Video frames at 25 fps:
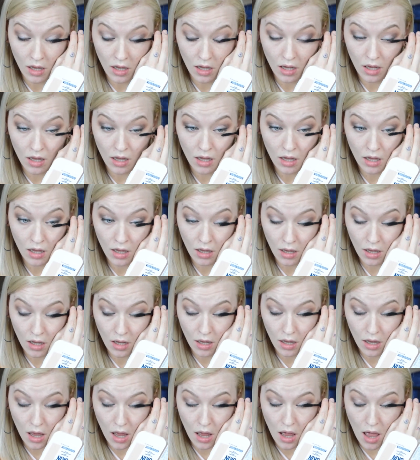finished and I've
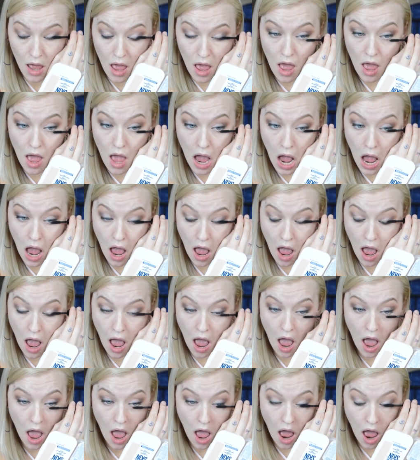brushed everything
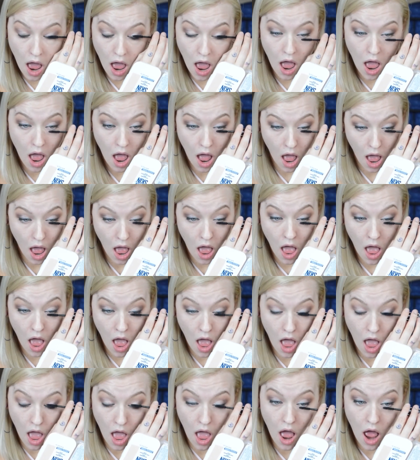off, and then I apply my
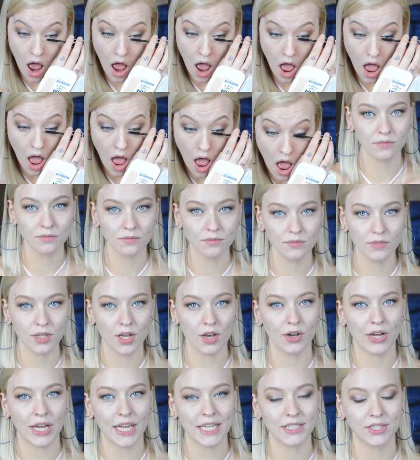falsies.
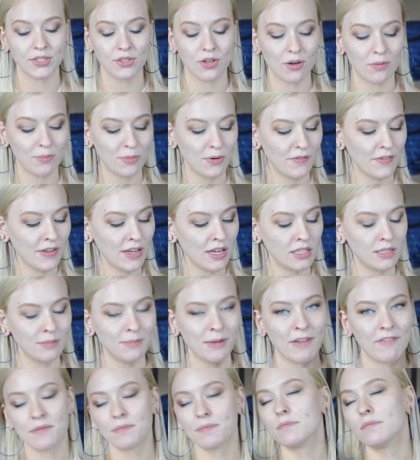Okay, so moving on to
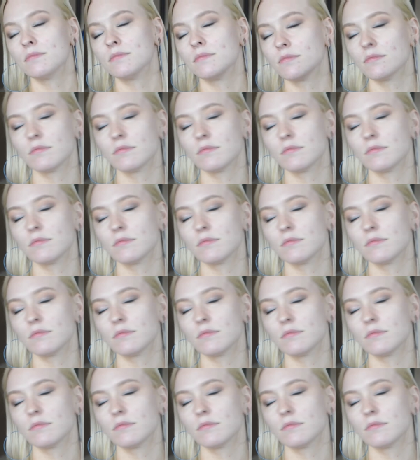my face,